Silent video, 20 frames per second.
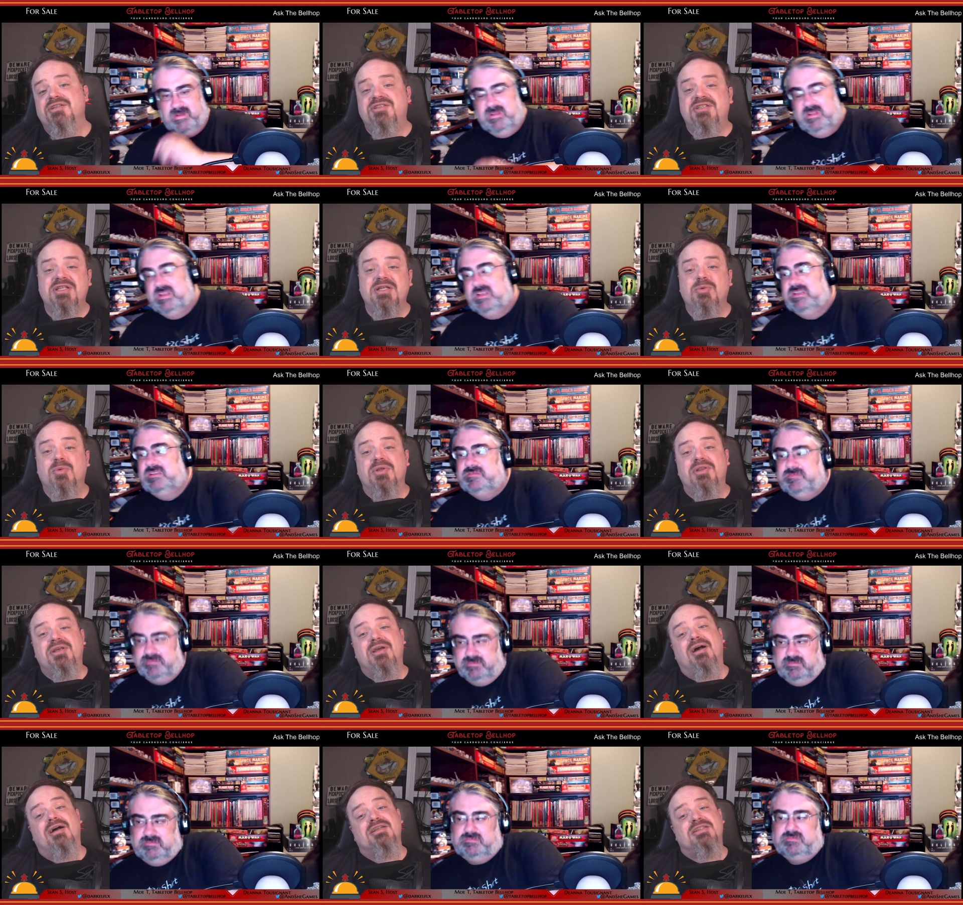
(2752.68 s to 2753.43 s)
Speaker 1: to see
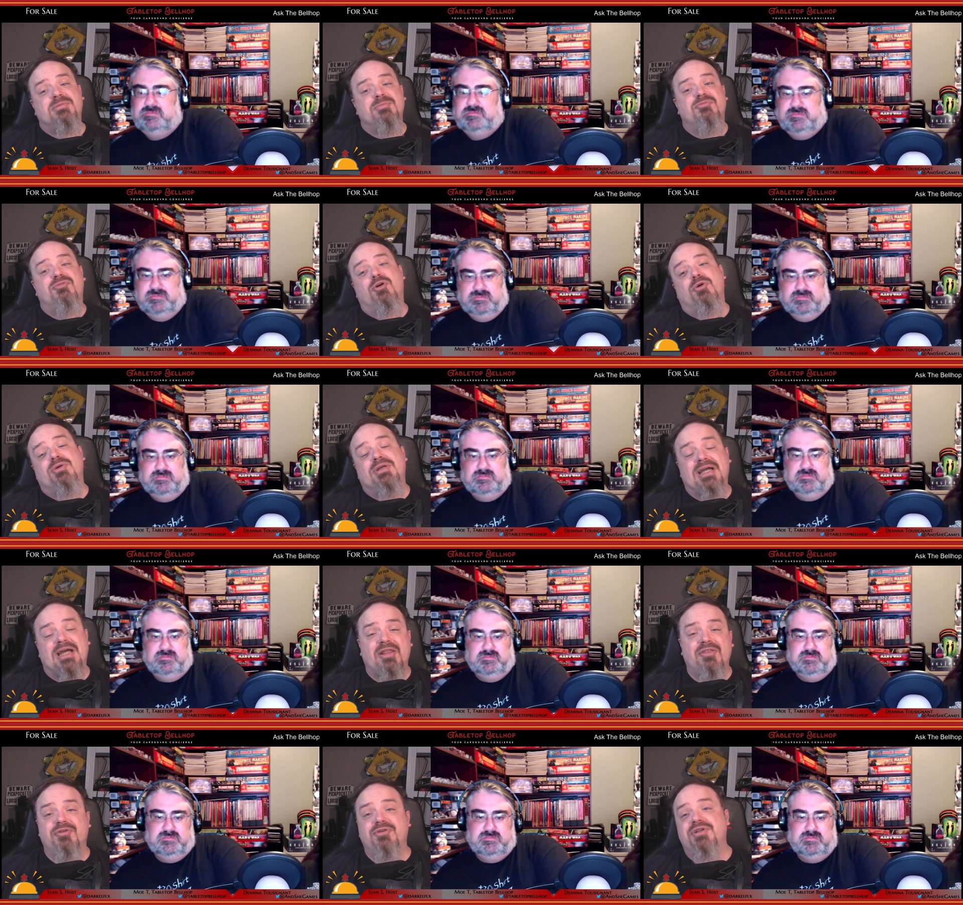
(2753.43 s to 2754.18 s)
what the hmm. awesome
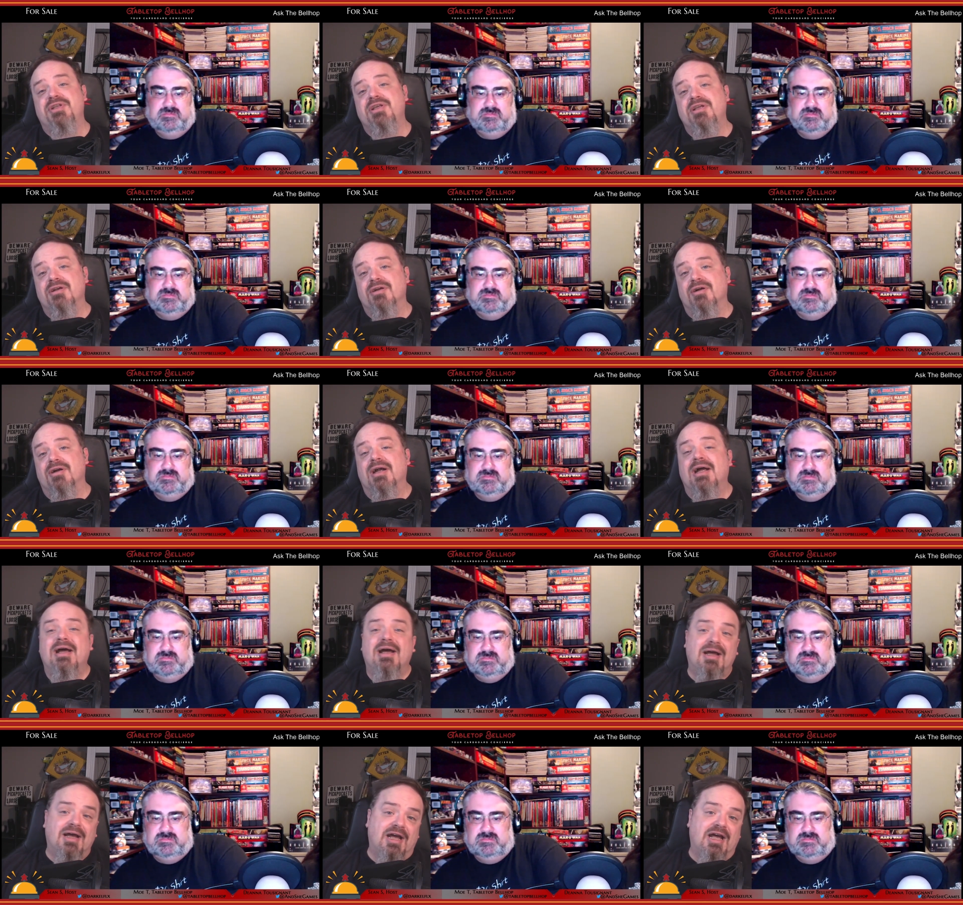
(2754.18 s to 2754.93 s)
folk gathered
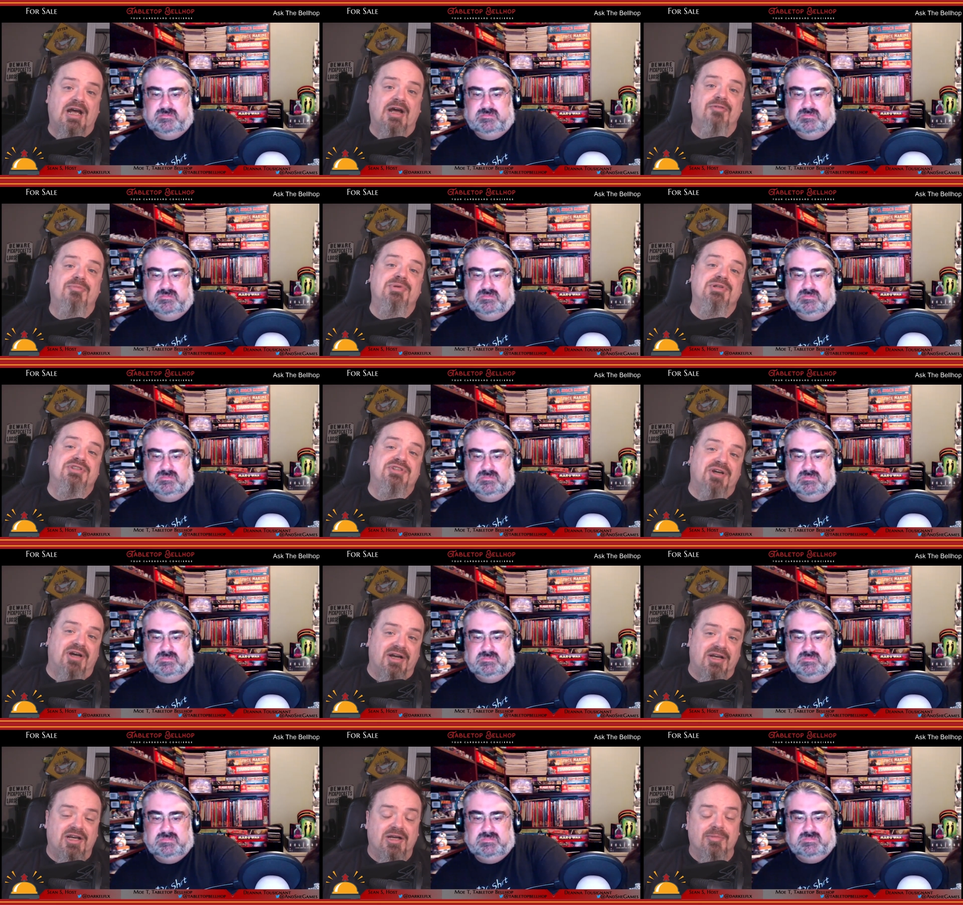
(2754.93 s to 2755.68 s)
here have been
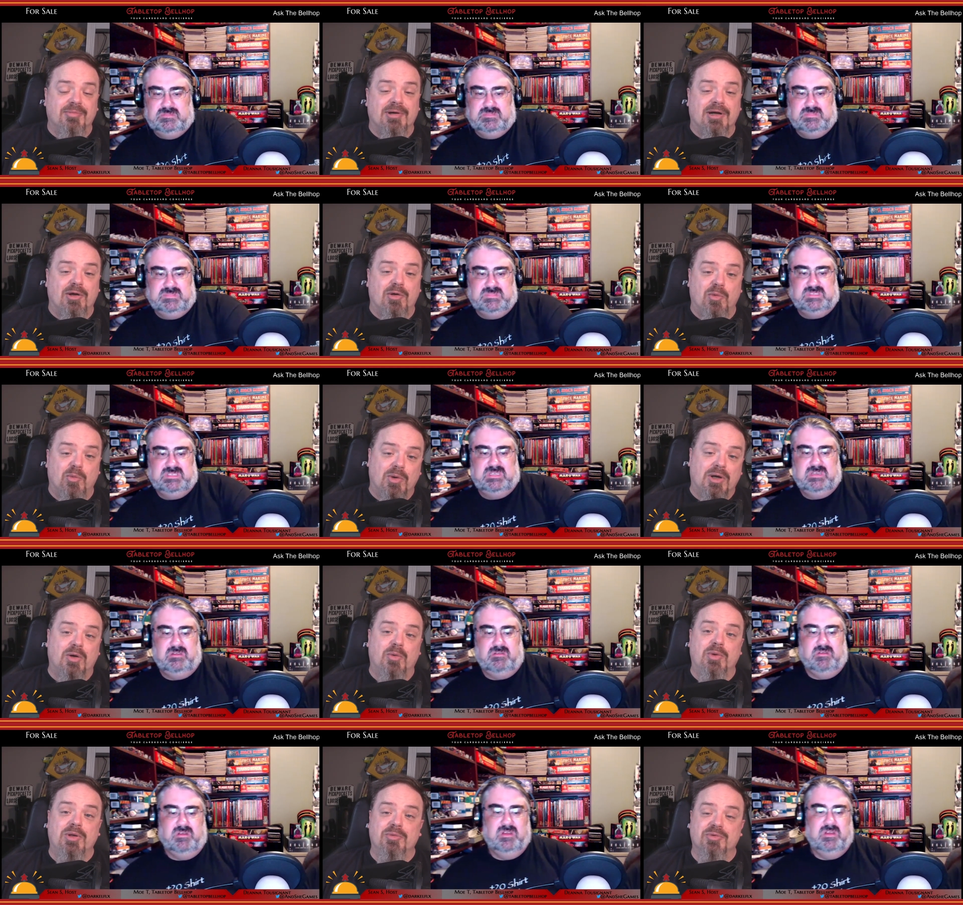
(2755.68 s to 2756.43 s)
talking about
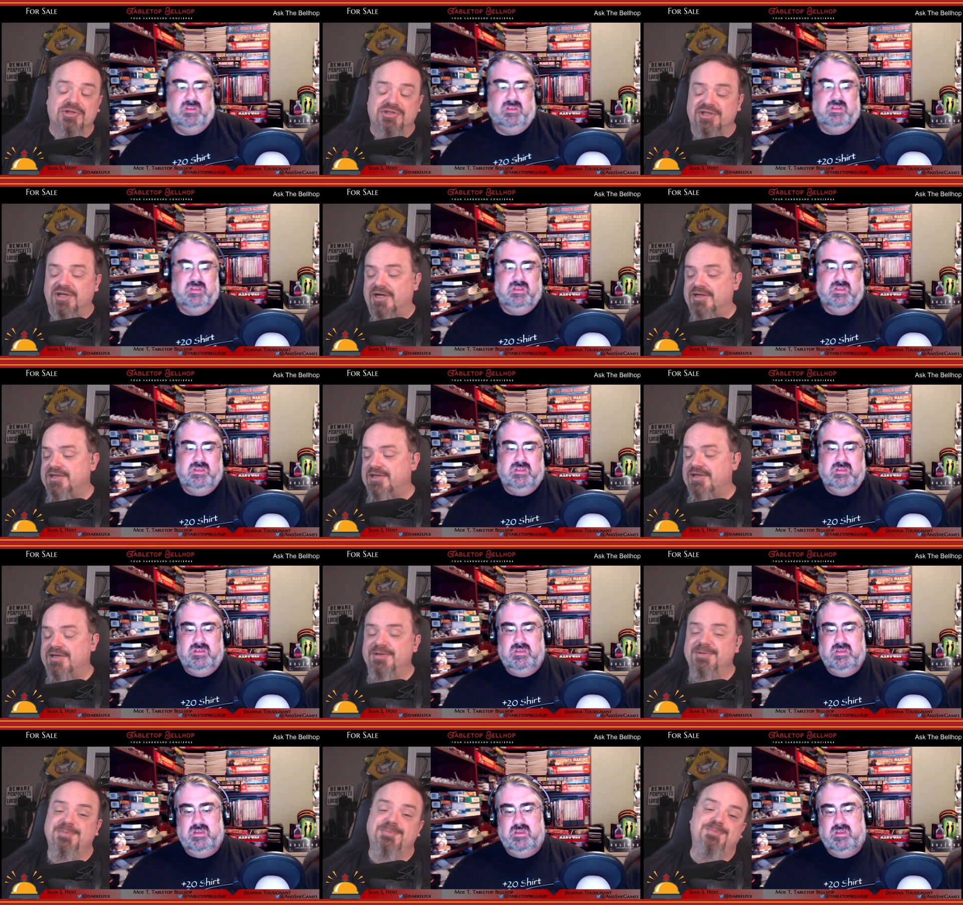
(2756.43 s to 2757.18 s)
while we were
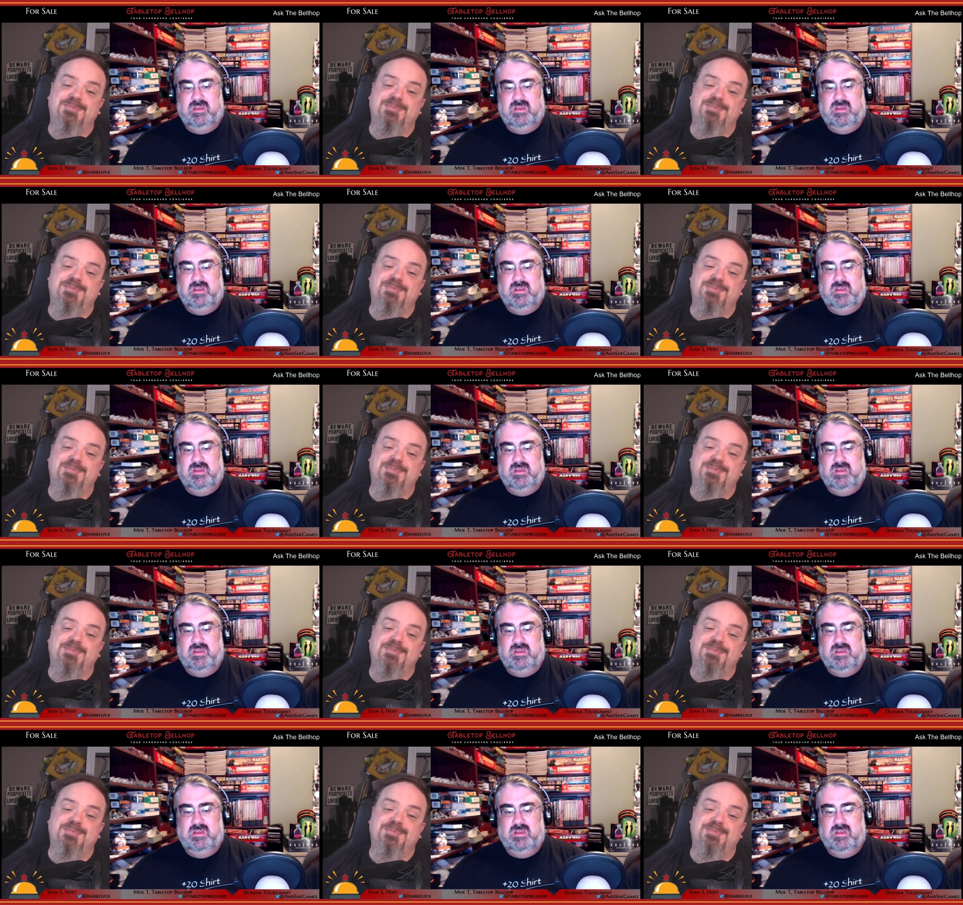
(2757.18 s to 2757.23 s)
talking.